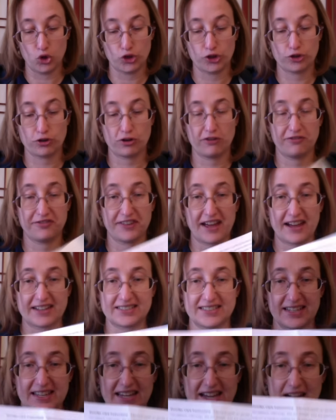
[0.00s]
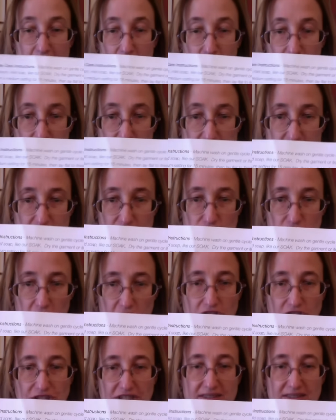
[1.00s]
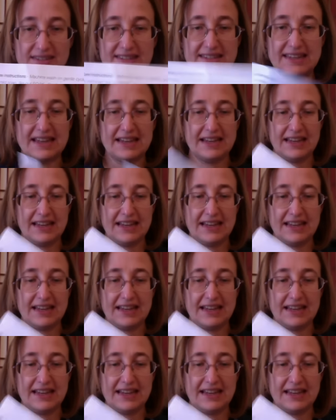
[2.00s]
Euroflax care instructions.